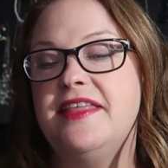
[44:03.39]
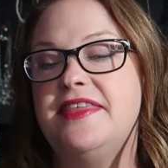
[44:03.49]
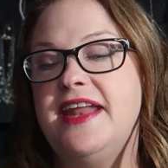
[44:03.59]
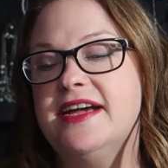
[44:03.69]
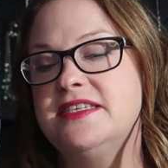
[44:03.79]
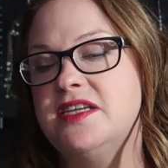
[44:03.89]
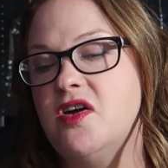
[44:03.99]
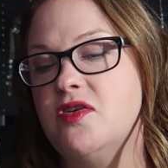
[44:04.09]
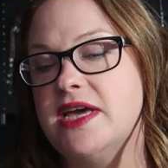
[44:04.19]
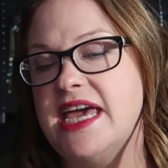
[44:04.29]
The next
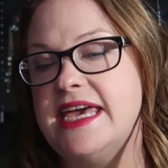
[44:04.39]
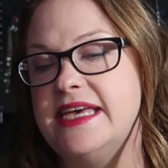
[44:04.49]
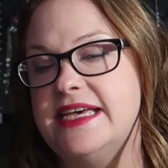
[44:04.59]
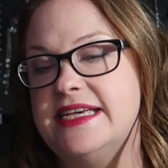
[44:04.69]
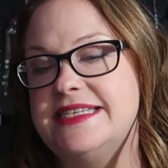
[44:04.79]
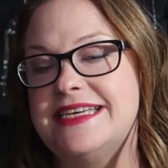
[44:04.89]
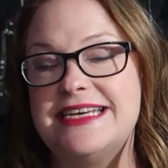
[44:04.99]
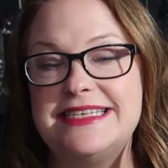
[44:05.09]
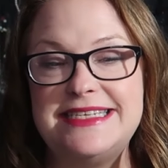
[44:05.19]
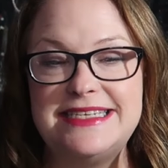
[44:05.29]
song is
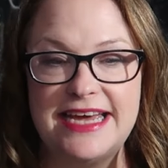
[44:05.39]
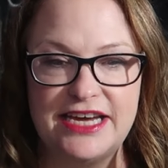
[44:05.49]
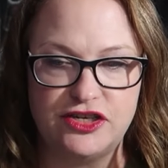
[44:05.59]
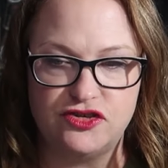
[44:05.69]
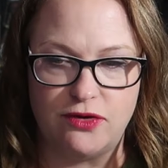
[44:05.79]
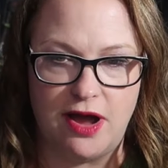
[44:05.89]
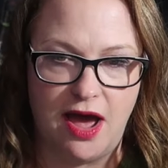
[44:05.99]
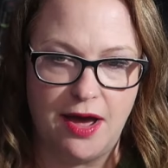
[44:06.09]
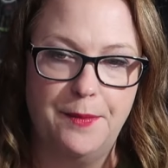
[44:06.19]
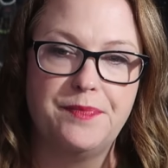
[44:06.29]

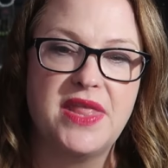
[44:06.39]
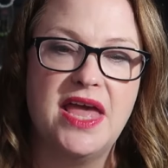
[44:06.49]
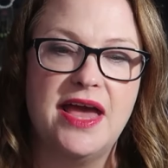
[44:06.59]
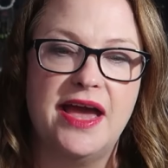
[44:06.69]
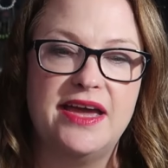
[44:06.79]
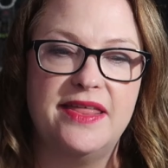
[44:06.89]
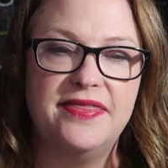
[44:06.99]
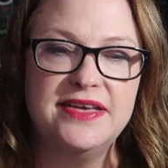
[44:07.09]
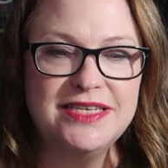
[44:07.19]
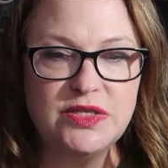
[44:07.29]
Cassandra. And
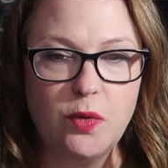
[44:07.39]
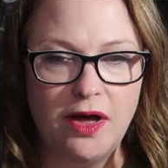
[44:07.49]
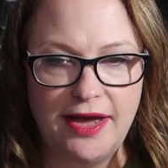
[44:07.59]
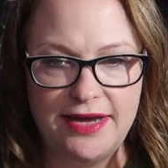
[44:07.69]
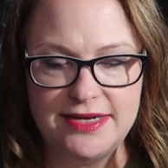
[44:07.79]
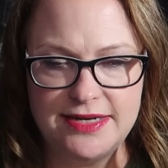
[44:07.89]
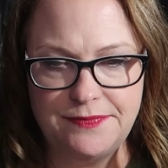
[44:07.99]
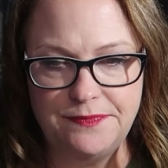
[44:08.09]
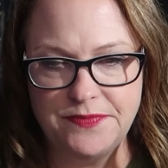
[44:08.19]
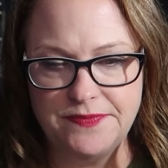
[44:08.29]
this
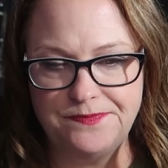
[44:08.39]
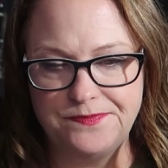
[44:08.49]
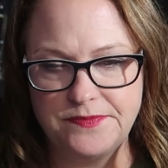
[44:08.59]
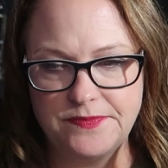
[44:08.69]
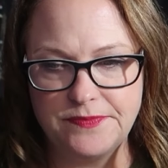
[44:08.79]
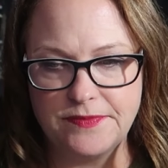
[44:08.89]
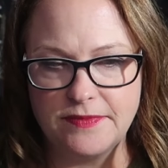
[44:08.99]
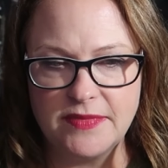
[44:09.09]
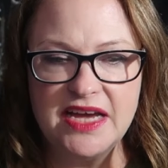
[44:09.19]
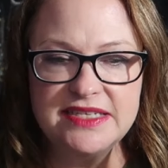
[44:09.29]
one
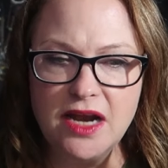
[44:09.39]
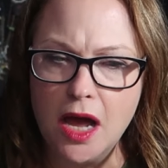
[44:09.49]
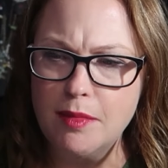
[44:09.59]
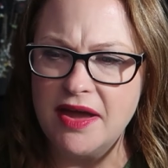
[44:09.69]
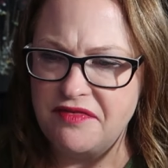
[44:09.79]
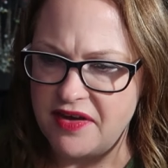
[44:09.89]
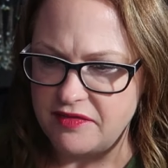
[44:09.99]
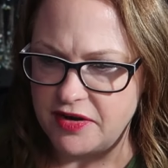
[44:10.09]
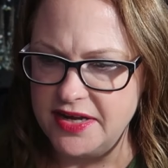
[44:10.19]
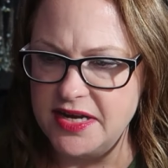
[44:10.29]
is not my
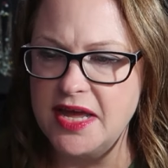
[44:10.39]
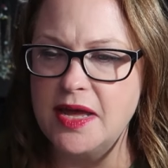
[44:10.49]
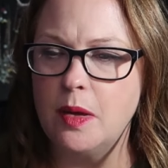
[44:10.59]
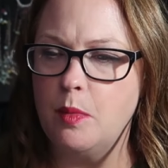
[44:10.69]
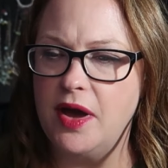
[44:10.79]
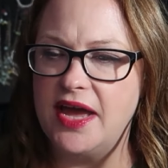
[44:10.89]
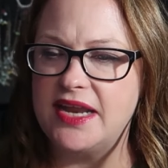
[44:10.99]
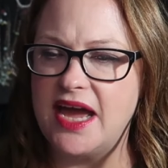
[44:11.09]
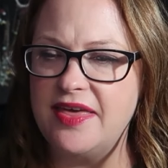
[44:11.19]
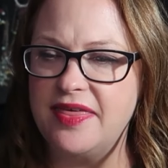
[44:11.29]
favorite,
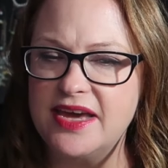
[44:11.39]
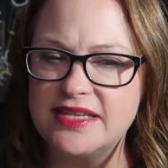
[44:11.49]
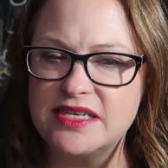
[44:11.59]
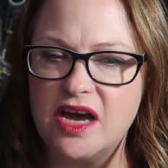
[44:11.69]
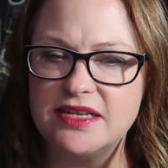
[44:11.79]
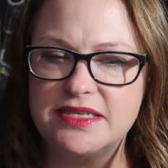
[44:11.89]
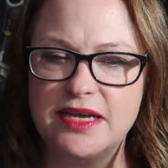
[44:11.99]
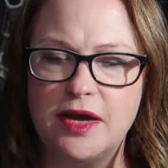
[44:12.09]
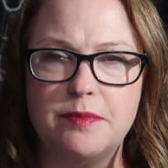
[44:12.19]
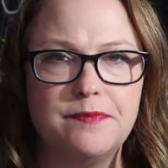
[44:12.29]
but I think it's got
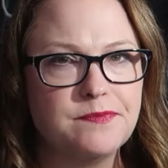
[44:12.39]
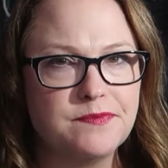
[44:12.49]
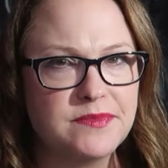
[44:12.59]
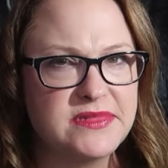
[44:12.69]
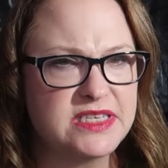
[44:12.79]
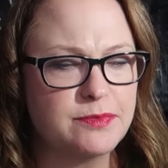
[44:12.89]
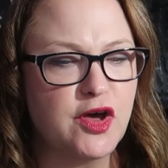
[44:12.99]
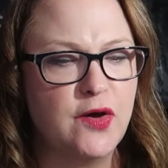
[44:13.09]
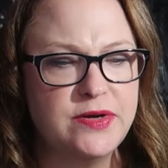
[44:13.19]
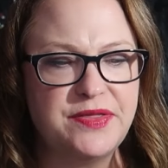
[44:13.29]
some some
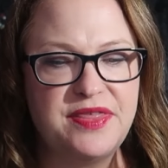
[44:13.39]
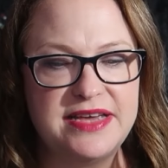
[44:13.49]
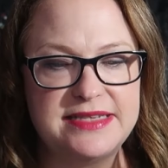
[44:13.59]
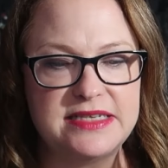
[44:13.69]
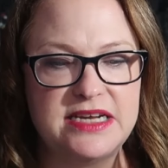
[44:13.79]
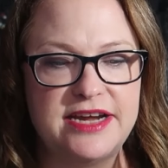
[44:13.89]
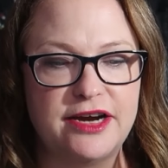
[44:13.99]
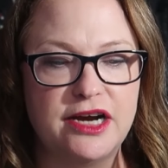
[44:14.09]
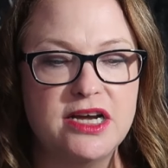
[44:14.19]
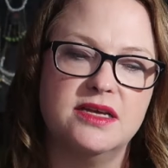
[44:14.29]
coded things in
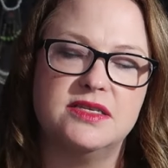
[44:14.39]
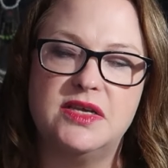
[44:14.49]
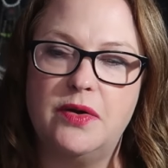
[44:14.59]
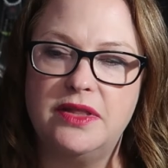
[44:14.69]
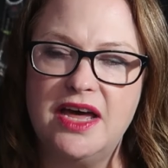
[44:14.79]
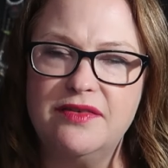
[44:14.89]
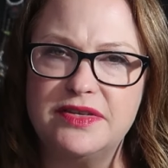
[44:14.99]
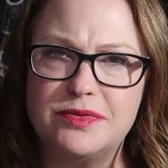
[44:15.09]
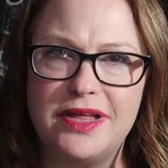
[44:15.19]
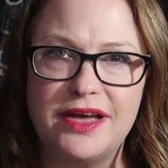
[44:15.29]
here. So a lot of
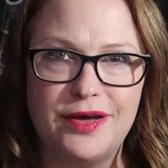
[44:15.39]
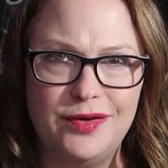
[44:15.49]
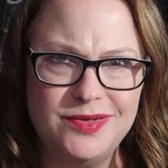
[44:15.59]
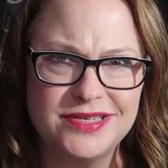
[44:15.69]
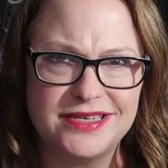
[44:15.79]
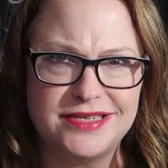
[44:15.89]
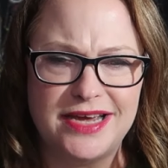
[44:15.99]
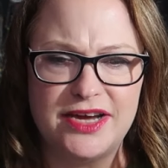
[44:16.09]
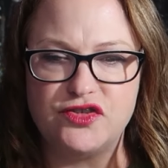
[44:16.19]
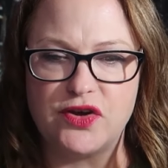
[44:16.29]
us were like, who's
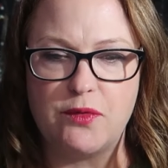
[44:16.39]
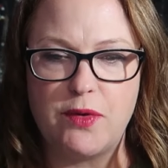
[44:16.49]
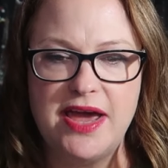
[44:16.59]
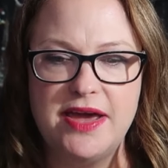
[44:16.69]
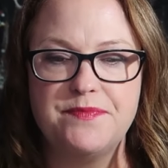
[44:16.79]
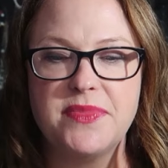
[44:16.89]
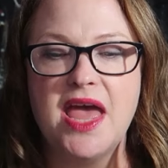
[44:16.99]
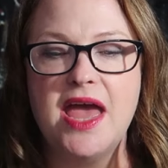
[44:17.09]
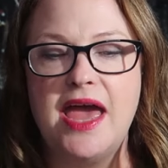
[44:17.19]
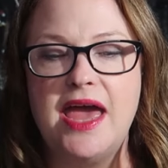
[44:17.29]
Cassandra, right?
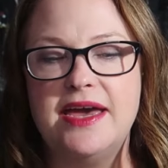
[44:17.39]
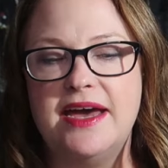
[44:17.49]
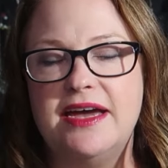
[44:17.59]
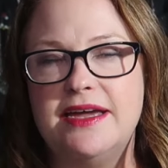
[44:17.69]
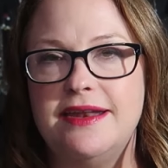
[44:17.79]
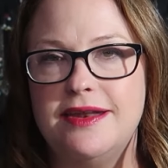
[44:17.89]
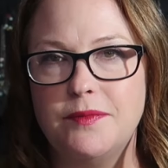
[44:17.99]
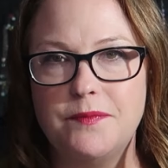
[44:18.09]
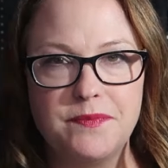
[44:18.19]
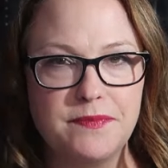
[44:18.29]
And
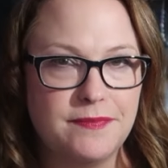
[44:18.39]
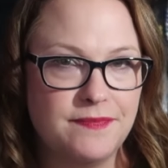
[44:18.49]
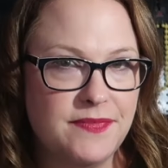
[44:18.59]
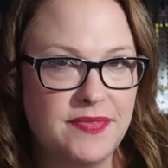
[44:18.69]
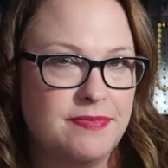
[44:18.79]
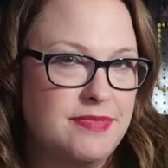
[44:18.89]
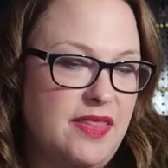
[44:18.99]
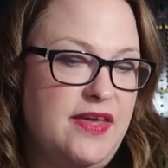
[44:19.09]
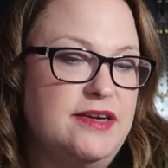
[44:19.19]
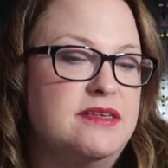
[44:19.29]

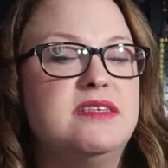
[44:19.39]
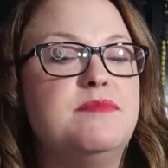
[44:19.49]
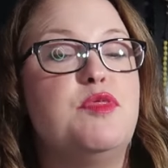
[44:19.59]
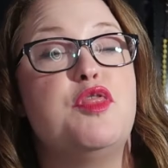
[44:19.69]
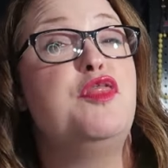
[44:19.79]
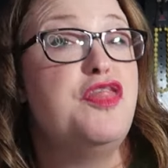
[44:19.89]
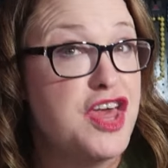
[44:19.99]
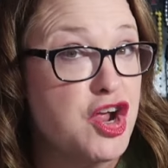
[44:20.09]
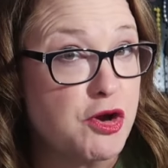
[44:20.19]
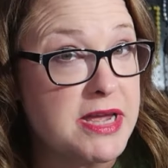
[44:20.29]
there's some
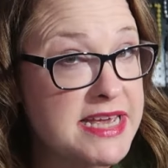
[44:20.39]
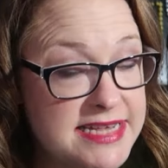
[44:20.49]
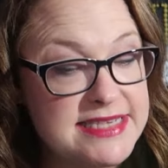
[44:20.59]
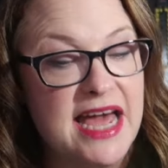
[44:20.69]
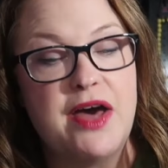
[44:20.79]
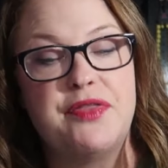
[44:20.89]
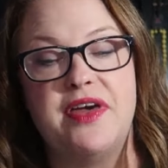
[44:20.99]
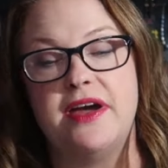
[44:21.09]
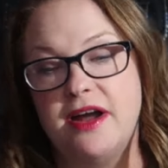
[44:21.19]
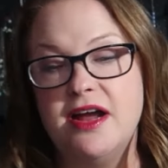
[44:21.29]
theories out
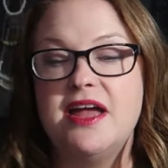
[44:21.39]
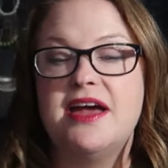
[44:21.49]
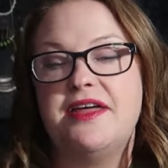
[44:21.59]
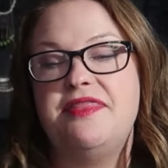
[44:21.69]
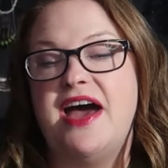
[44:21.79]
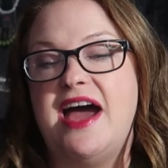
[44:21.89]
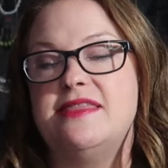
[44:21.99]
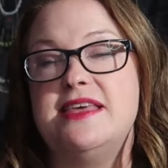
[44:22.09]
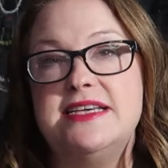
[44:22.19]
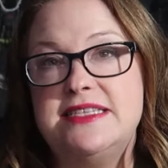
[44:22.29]
there
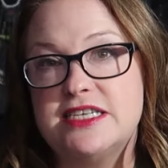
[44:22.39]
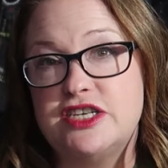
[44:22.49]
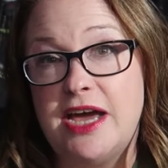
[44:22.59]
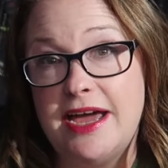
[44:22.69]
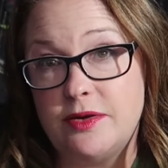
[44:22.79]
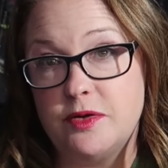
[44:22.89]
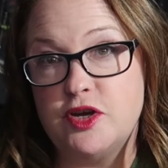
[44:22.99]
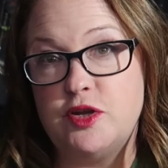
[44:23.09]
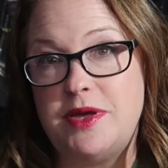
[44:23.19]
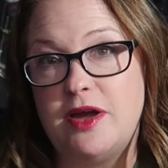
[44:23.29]
that this title
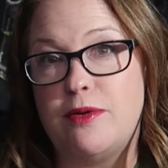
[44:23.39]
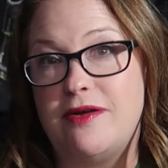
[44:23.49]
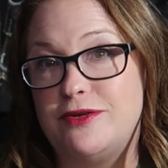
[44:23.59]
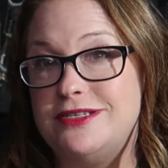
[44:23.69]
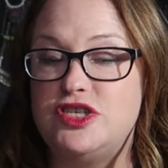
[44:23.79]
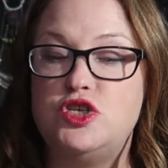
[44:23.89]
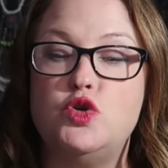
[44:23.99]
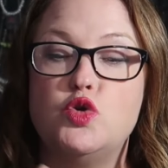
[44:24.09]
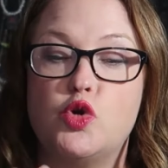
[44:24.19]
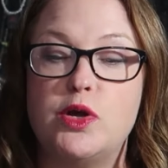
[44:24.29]
could be a reference
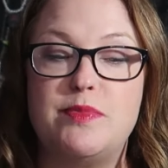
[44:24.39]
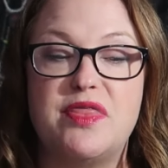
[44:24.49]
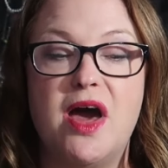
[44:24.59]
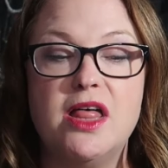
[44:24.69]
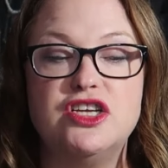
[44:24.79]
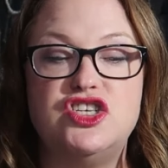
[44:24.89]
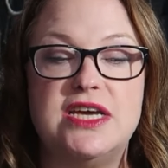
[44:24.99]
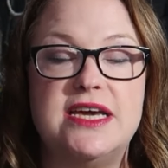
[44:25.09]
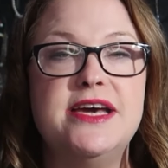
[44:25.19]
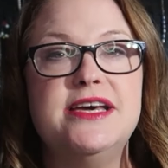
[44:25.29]
to Greek
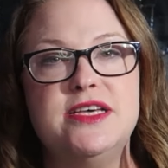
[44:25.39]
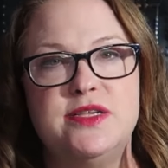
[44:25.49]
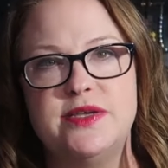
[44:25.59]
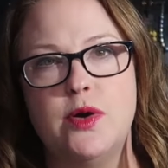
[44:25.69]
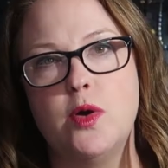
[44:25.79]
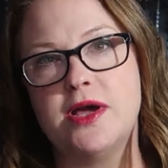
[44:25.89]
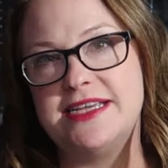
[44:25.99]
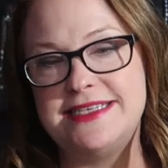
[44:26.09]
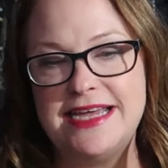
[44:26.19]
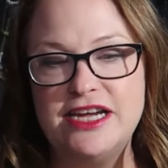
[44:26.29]
mythology. So
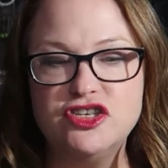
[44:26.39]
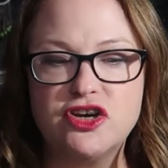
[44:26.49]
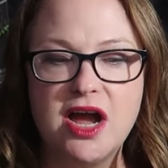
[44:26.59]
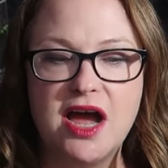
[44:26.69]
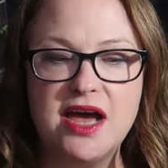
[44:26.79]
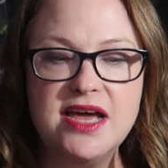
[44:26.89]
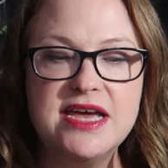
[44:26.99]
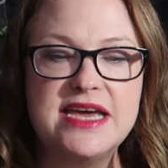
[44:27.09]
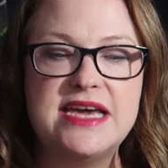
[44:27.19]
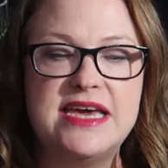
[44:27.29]
Cassandra
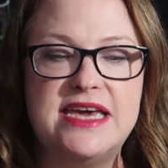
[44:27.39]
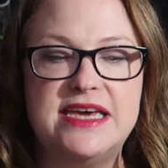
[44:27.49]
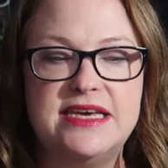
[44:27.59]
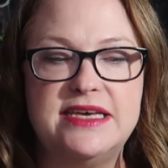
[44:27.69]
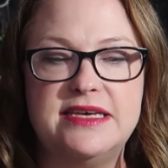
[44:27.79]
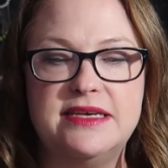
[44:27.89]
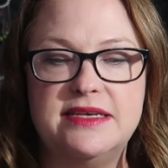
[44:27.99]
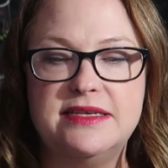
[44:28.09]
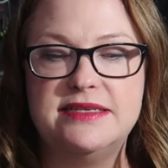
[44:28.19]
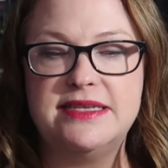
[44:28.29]

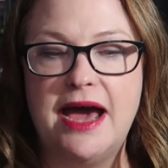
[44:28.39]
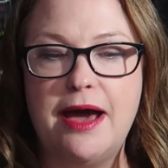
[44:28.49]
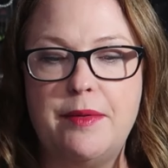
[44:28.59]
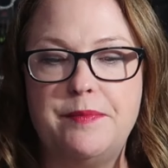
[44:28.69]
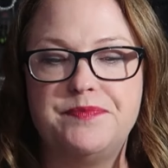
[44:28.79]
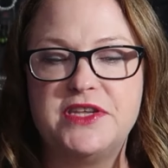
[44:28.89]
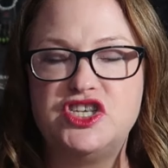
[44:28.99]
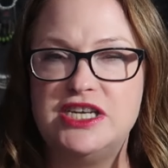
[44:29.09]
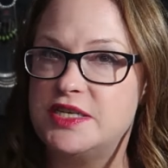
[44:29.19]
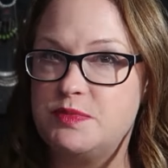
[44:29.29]
is, um,
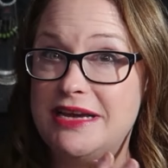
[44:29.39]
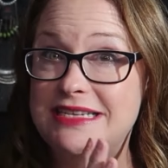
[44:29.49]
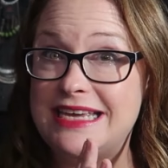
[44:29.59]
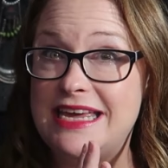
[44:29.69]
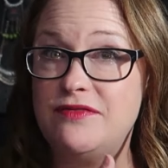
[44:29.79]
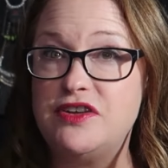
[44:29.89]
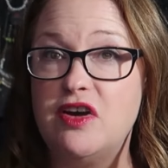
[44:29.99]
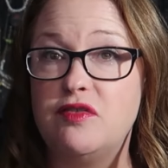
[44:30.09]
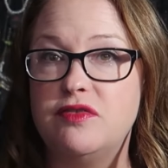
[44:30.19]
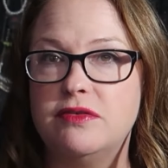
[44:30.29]
she displays the gift
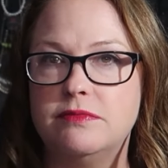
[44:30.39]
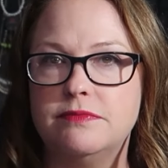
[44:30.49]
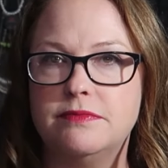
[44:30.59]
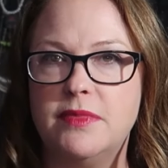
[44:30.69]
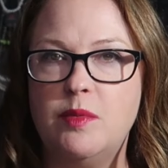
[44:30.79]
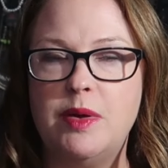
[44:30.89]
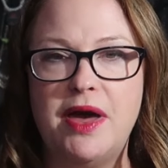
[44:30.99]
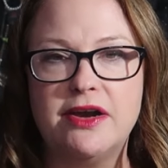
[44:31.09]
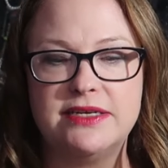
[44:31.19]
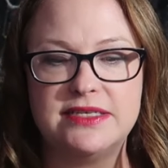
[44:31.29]
of, oh my
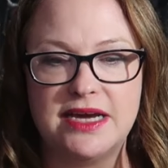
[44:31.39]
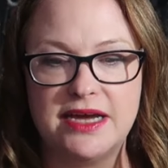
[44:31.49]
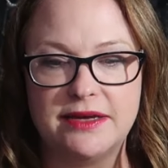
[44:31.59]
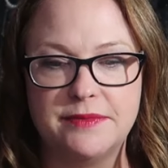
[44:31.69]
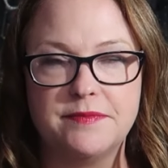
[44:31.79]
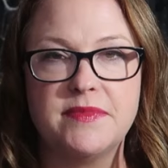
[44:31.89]
battery's dying.